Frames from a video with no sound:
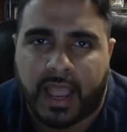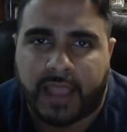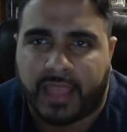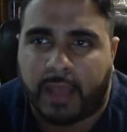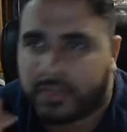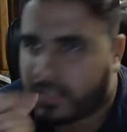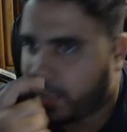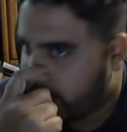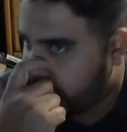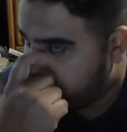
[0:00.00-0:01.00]
I would
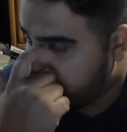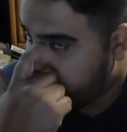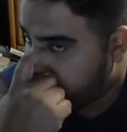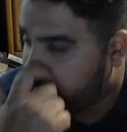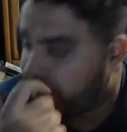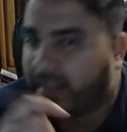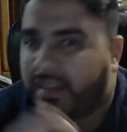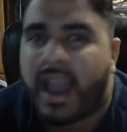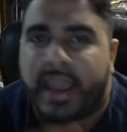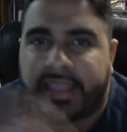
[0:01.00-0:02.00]
say probably
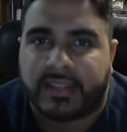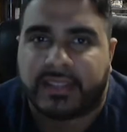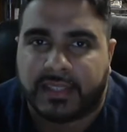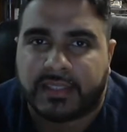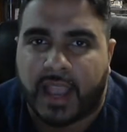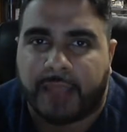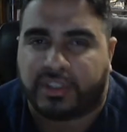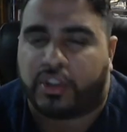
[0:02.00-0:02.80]
9 out of 10 times.